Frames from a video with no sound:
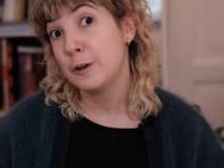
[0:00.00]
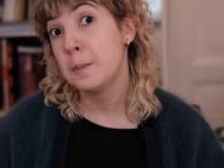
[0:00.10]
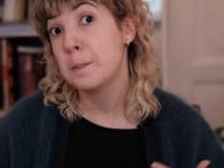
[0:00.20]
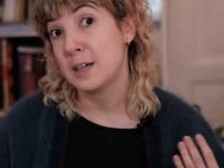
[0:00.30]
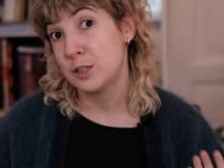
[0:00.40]

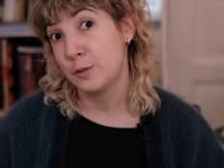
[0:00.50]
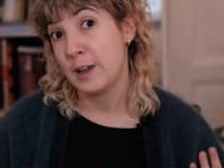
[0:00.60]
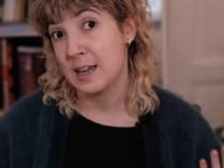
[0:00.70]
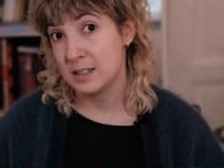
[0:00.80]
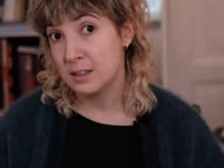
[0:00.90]
much
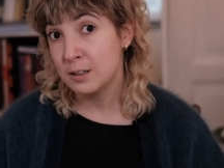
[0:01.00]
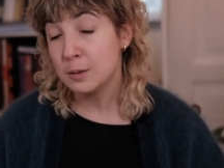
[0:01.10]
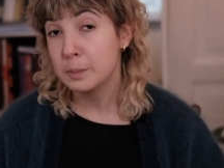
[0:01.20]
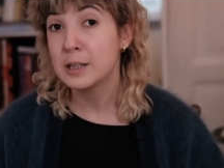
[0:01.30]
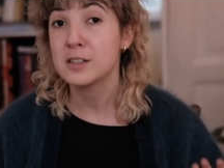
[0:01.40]
faster
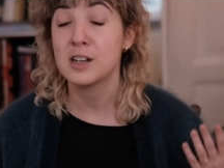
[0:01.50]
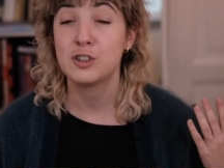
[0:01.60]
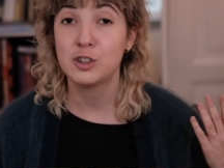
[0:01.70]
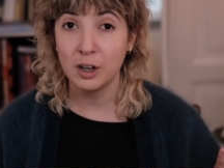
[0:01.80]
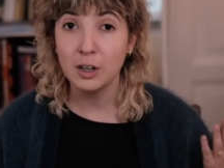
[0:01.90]
because I
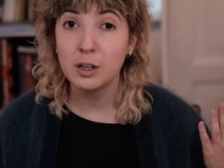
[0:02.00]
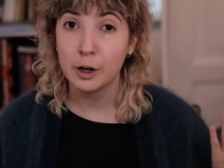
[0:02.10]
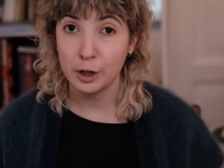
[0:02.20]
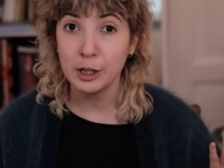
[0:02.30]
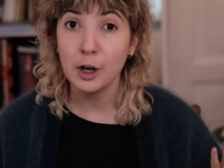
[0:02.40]
started
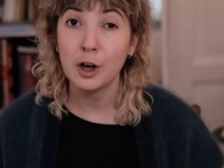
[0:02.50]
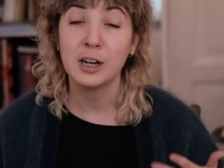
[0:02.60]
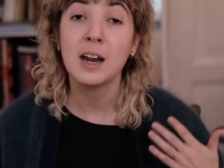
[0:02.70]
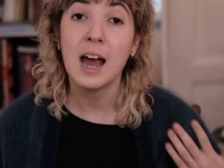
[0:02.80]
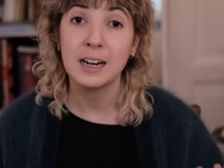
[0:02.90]
learning on
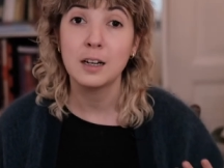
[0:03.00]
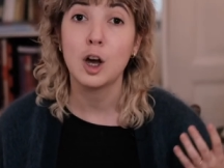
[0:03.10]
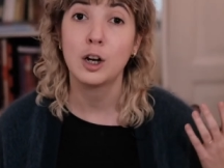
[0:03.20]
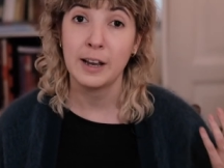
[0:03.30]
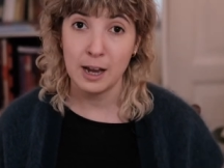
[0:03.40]
an
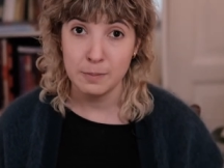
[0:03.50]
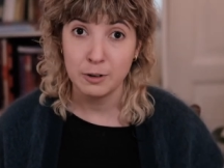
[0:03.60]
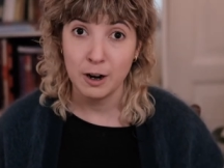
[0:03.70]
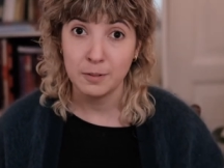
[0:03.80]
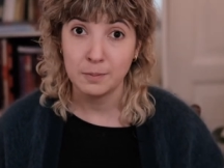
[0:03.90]
analog
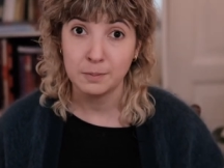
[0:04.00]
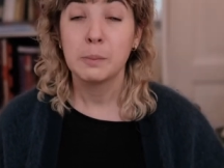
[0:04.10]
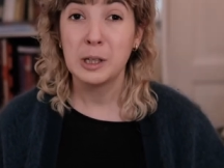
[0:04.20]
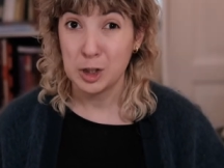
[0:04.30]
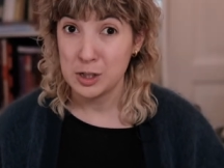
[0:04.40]
camera,
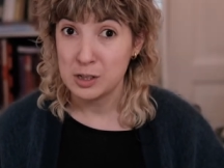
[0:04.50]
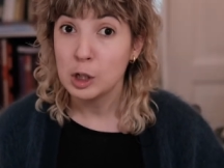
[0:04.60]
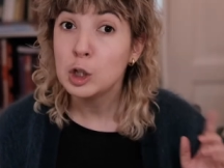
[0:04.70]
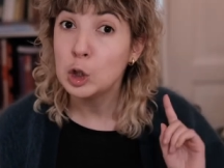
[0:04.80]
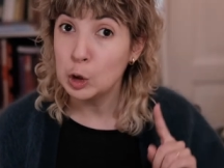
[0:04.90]
because
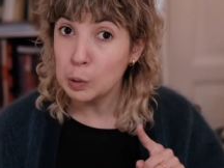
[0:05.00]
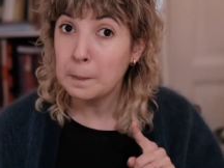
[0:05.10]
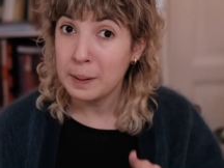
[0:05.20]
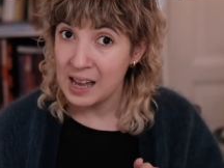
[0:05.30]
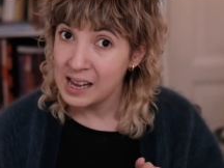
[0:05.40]
you
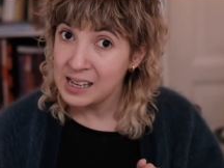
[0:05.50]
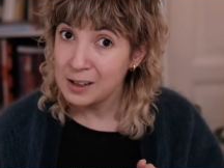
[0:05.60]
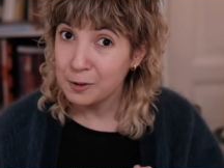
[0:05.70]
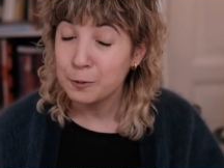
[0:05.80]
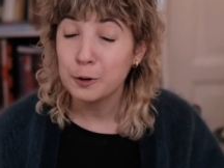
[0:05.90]

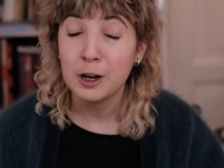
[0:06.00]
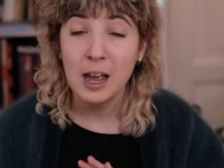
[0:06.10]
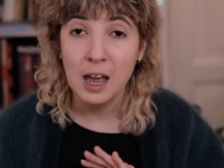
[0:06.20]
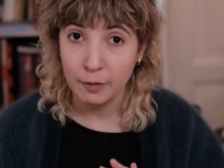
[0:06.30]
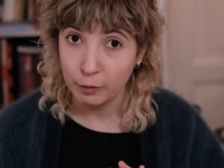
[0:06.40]
pay for
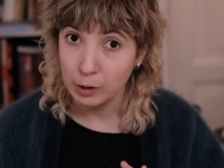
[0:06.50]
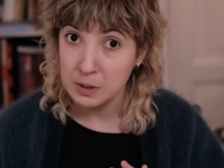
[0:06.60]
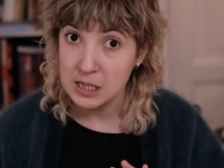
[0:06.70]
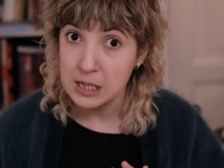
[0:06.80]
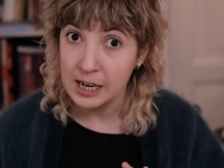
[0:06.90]
every
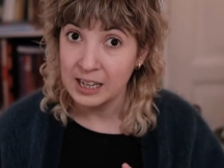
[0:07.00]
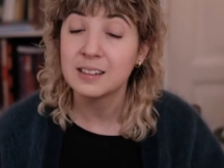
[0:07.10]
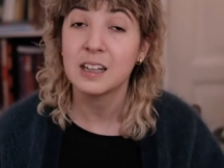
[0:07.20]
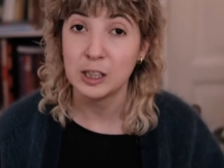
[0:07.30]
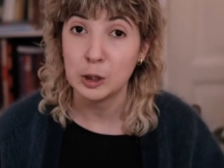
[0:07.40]
mistake
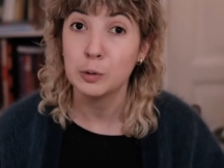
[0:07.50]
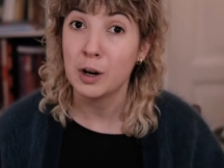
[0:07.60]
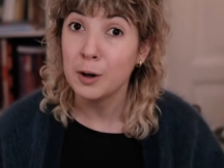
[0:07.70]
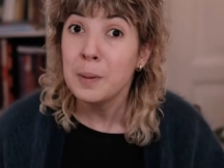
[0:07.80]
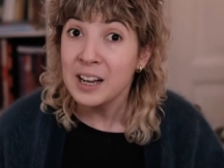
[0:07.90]
that you
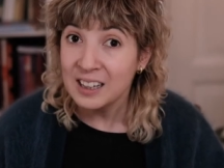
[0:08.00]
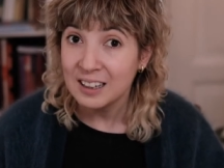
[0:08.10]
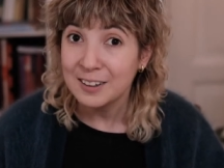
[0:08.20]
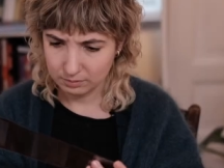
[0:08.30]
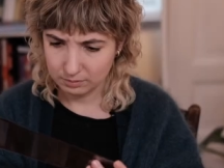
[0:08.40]
are making.